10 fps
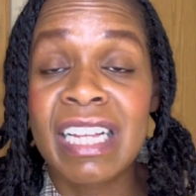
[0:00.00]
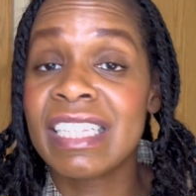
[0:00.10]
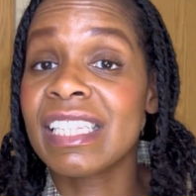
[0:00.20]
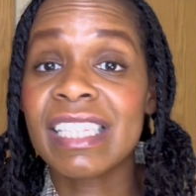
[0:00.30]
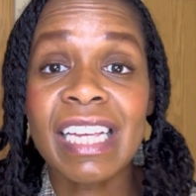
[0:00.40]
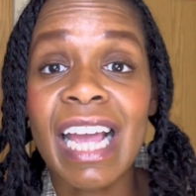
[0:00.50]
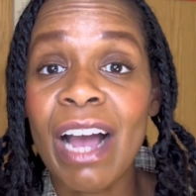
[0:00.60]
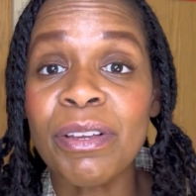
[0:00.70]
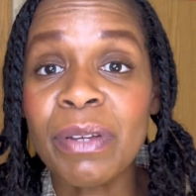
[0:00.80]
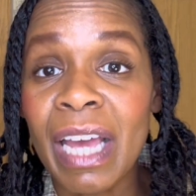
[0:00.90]
See
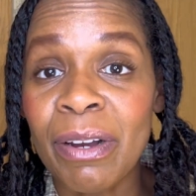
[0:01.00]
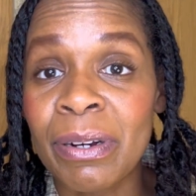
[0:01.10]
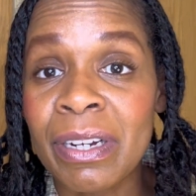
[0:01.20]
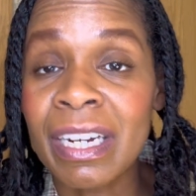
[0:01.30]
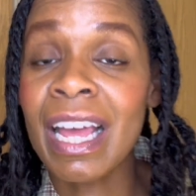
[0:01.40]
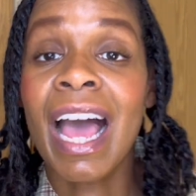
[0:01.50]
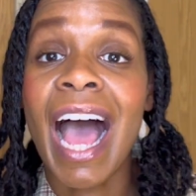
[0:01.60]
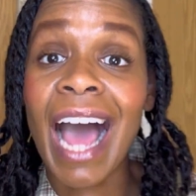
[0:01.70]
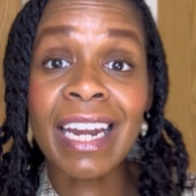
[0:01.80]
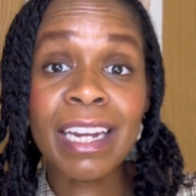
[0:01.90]
how you get on,
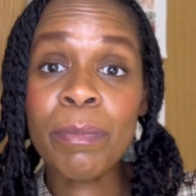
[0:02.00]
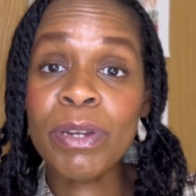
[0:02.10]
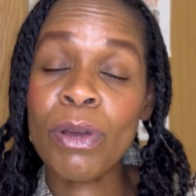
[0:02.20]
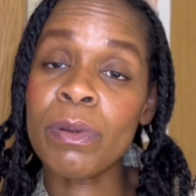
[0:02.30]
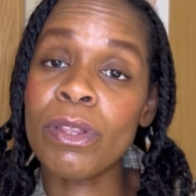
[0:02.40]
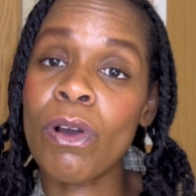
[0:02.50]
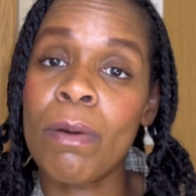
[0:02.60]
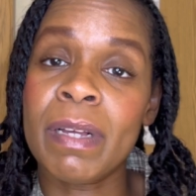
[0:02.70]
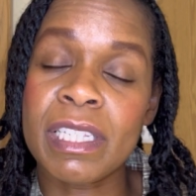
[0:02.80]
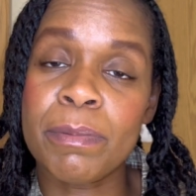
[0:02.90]
and let me know in the
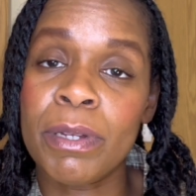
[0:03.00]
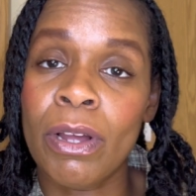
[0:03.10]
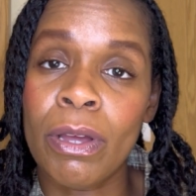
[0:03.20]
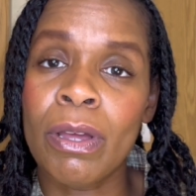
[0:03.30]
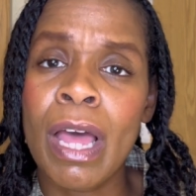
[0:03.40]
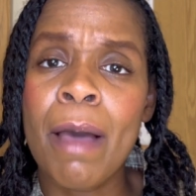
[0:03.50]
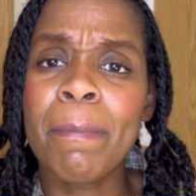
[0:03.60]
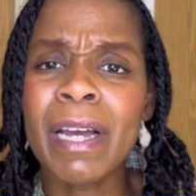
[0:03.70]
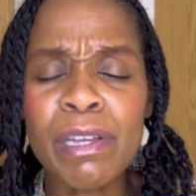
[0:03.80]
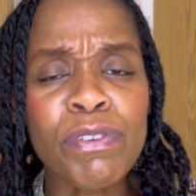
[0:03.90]
comments below.
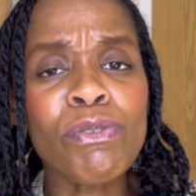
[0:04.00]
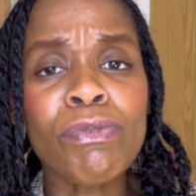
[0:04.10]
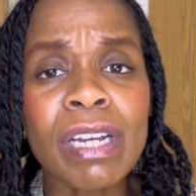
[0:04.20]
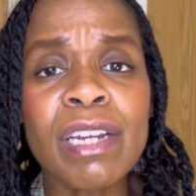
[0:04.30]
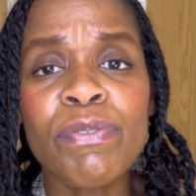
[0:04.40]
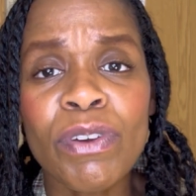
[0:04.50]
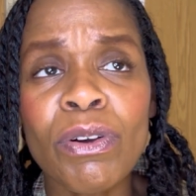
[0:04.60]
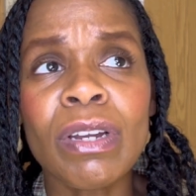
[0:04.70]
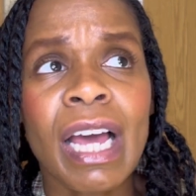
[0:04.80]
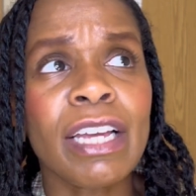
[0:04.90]
But if you really
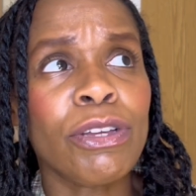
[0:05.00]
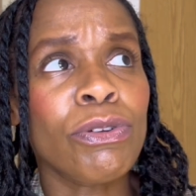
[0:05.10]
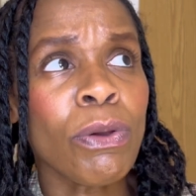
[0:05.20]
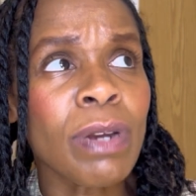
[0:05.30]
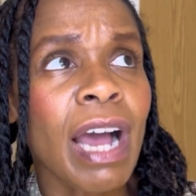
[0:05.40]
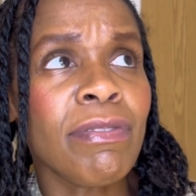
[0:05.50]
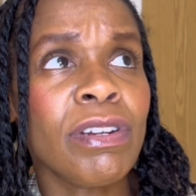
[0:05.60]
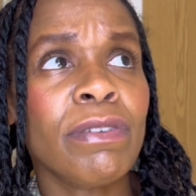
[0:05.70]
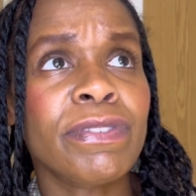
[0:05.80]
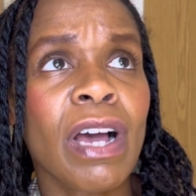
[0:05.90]
feel like you don't have
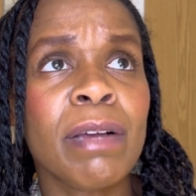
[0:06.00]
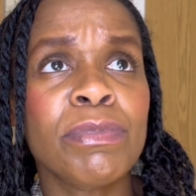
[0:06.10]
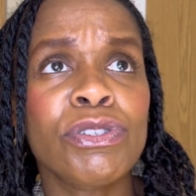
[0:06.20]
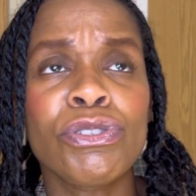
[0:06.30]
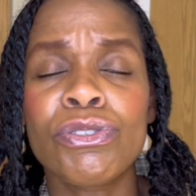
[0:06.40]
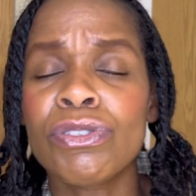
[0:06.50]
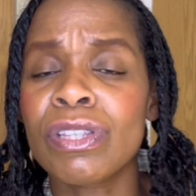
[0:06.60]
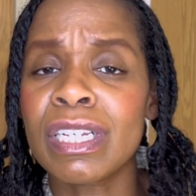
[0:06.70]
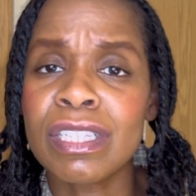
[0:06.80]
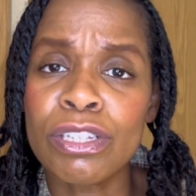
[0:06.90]
enough time to do the
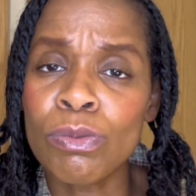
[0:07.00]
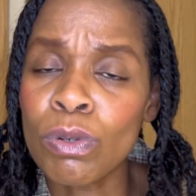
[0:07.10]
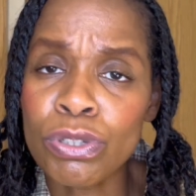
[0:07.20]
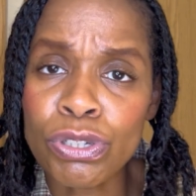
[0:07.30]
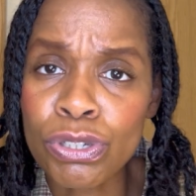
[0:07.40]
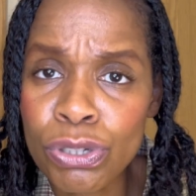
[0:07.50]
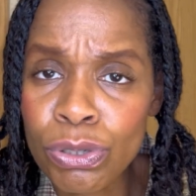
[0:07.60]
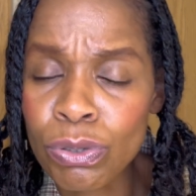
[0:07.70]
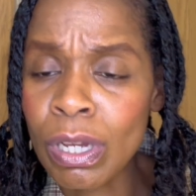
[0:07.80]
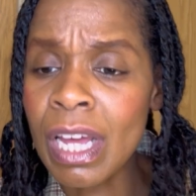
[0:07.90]
things that you want to
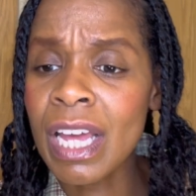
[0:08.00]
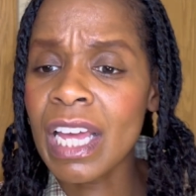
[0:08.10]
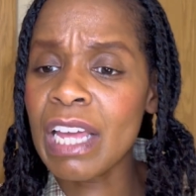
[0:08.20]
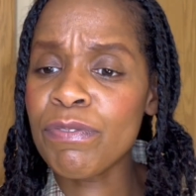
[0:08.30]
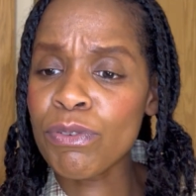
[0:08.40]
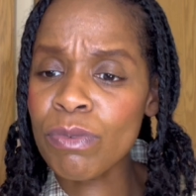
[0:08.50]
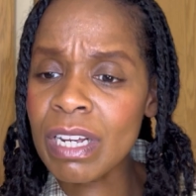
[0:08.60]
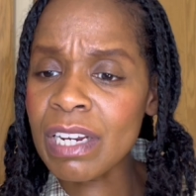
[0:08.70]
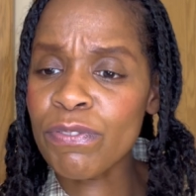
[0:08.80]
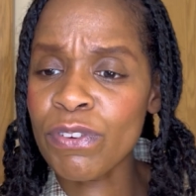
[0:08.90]
do, if you
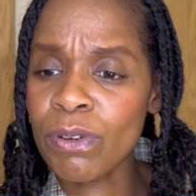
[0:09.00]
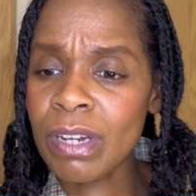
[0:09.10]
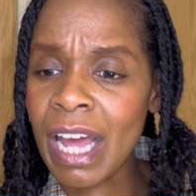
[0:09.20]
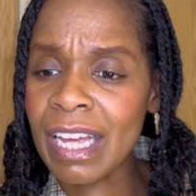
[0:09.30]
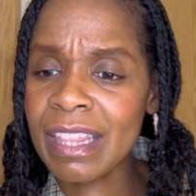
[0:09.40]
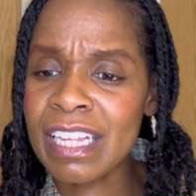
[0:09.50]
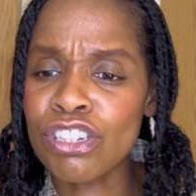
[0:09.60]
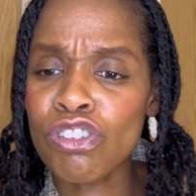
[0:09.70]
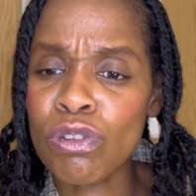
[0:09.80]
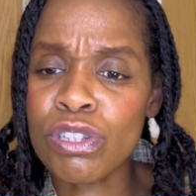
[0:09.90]
really feel like there's
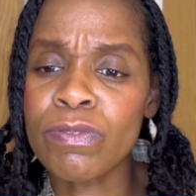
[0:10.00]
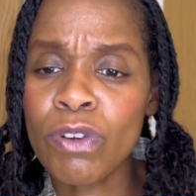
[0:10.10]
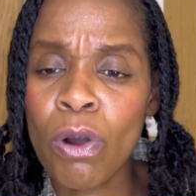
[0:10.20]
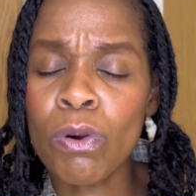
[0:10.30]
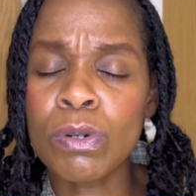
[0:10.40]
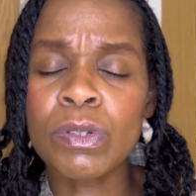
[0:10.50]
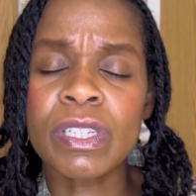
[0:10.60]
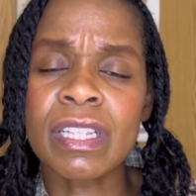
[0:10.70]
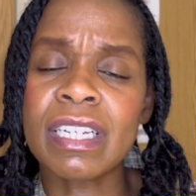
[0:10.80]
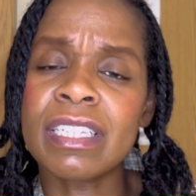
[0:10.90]
lots of
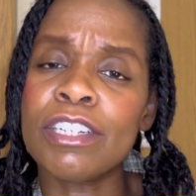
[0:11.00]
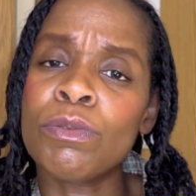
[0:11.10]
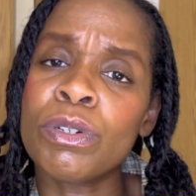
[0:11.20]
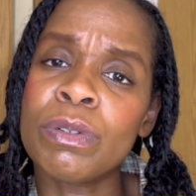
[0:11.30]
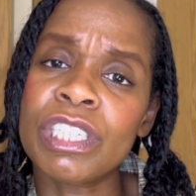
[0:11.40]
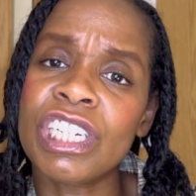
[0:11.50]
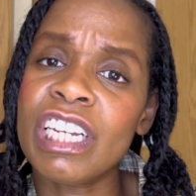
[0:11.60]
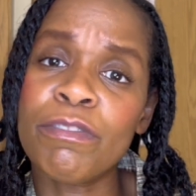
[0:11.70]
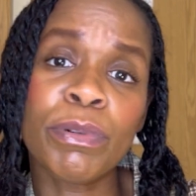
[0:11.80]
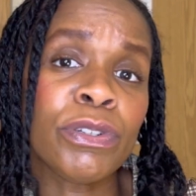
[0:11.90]
goals and things that you want to
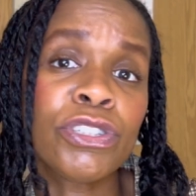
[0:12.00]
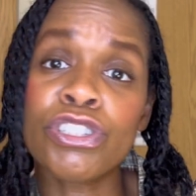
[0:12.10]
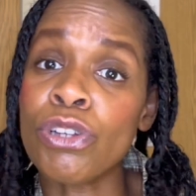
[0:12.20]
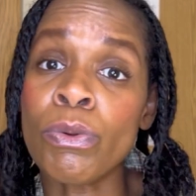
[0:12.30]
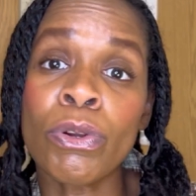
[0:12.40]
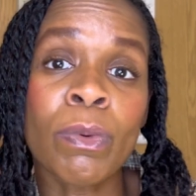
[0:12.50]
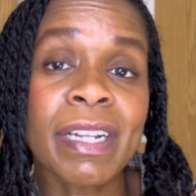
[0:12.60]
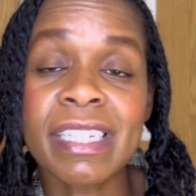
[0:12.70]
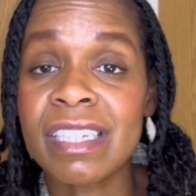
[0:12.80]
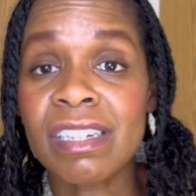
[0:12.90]
achieve, but you just don't know where
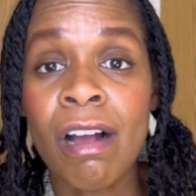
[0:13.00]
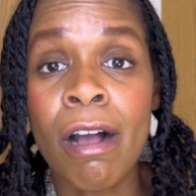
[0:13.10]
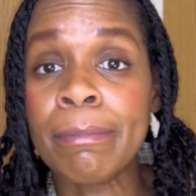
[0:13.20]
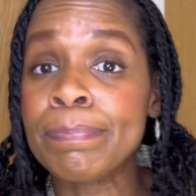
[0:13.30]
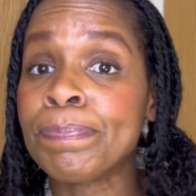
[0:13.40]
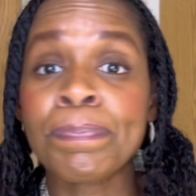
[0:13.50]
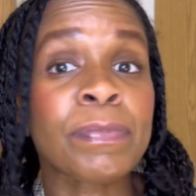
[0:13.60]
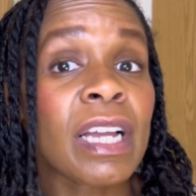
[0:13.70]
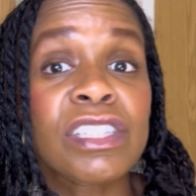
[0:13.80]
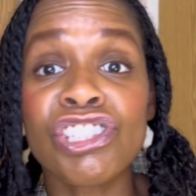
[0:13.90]
to start
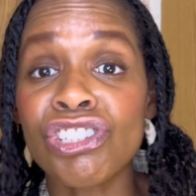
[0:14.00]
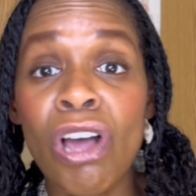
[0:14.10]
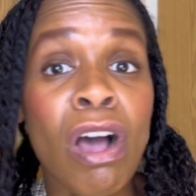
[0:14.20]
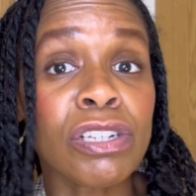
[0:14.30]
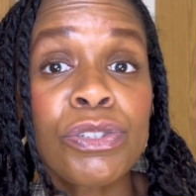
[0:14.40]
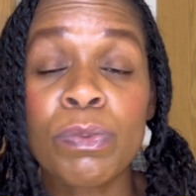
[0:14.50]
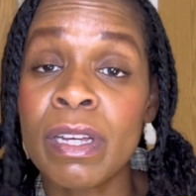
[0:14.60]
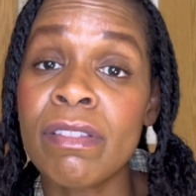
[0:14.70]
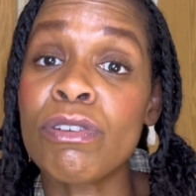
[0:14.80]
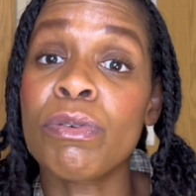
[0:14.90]

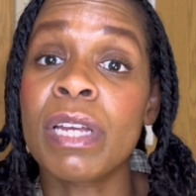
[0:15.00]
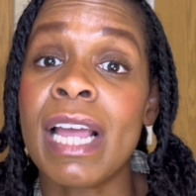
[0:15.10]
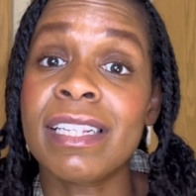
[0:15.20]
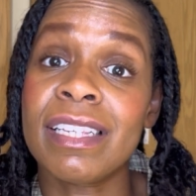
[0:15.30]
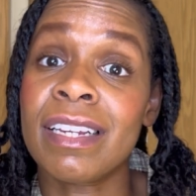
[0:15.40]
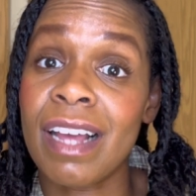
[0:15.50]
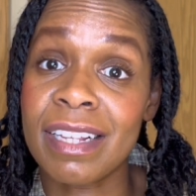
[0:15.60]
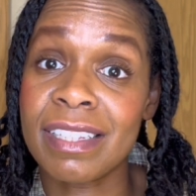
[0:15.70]
with creating a